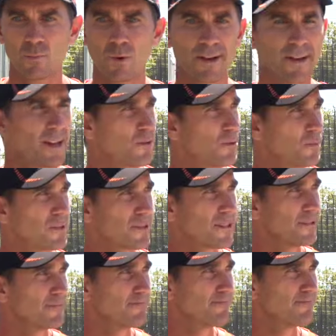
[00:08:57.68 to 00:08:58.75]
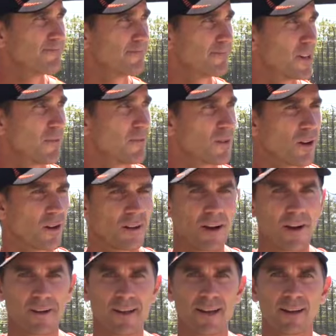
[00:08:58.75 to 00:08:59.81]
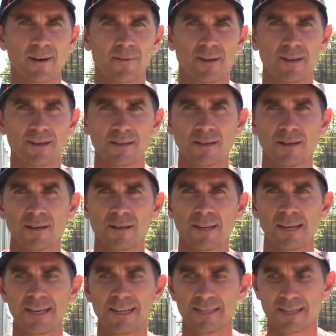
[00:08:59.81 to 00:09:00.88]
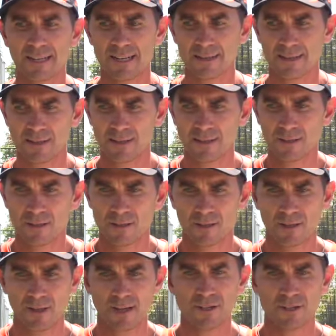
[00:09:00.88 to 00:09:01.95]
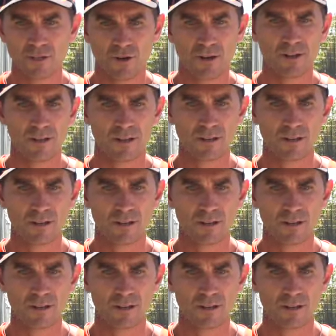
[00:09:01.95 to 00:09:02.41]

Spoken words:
100%. I've no doubt. I mean, he's signed